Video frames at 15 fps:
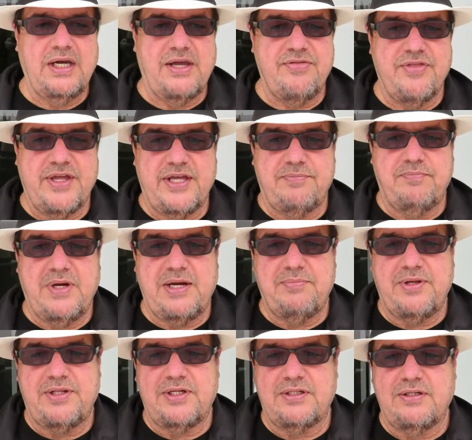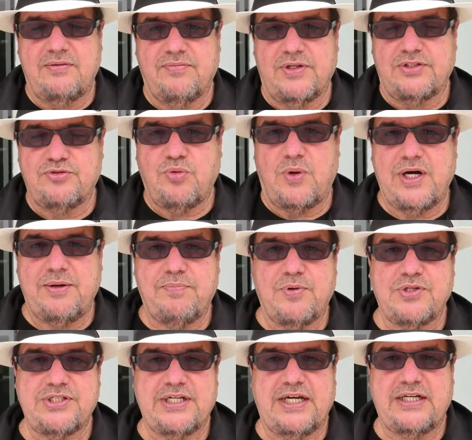And then maybe the, the twenty
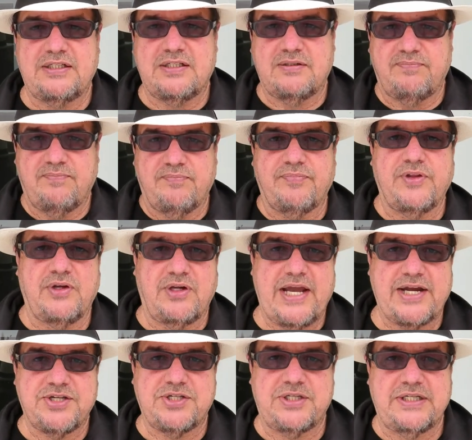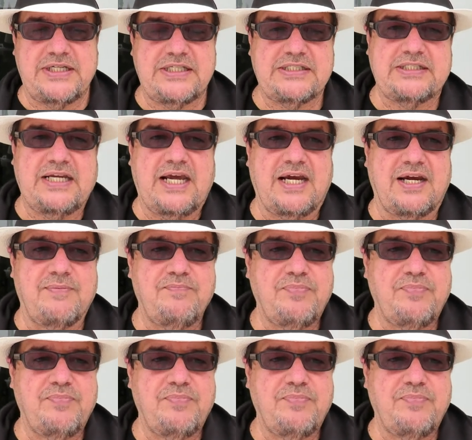percent they'll actually stay.